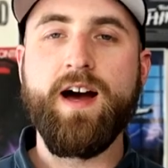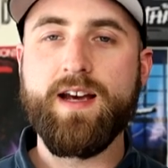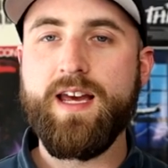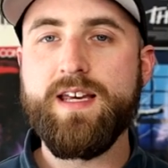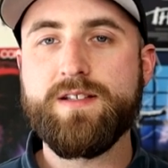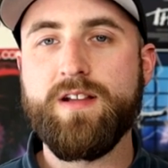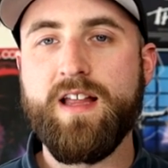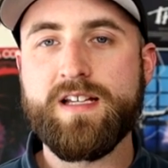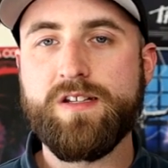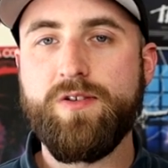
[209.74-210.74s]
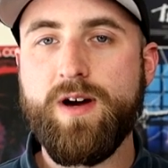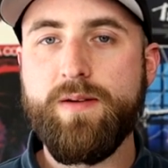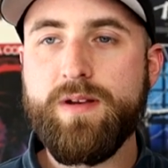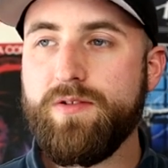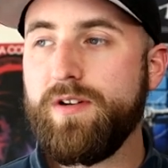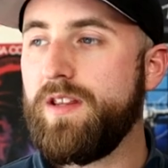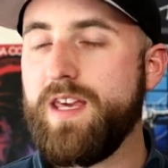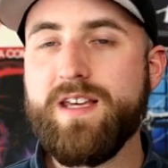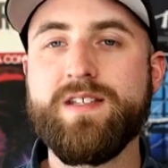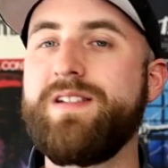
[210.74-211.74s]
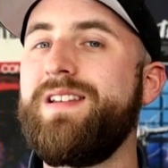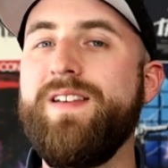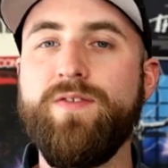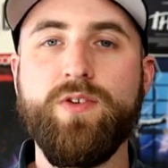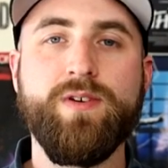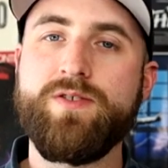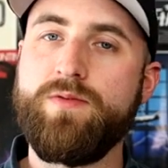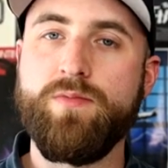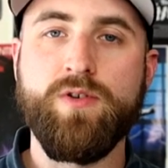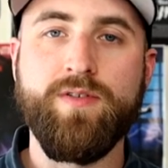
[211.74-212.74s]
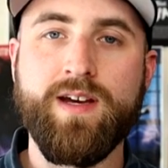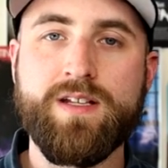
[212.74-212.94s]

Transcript: hotcakes in the last little while, but it really is. It's an influential movie.